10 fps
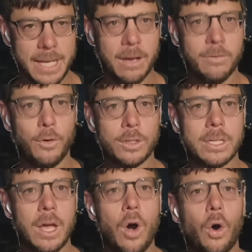The Air
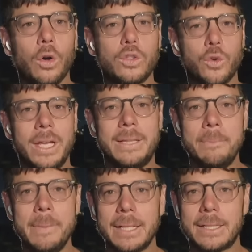Force also
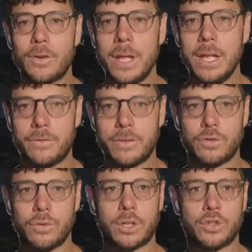hit military
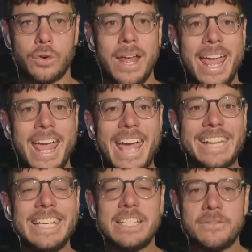infrastructure
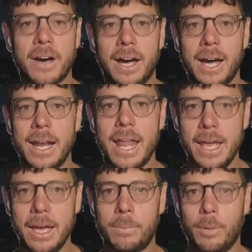at
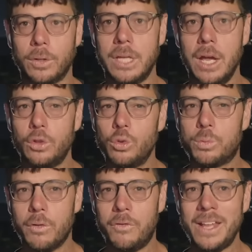Isfahan airport
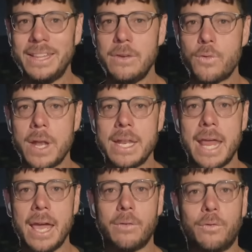to prevent the
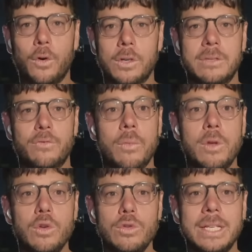Iranian Air Force
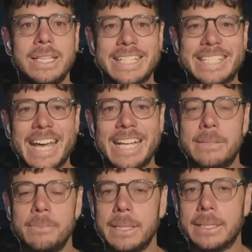from using the
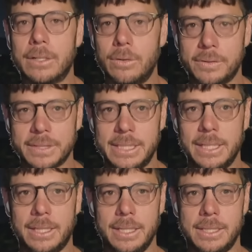site's military
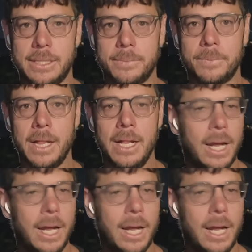facilities.